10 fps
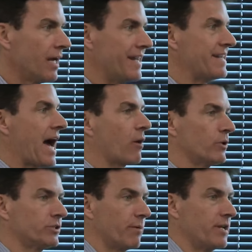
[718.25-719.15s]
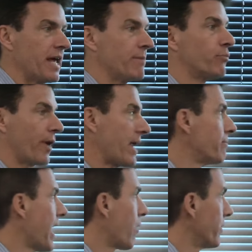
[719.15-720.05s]
endowed with some innate
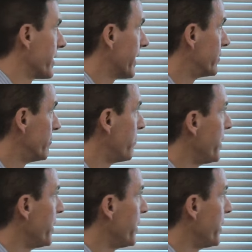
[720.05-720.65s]
brain power that gives them a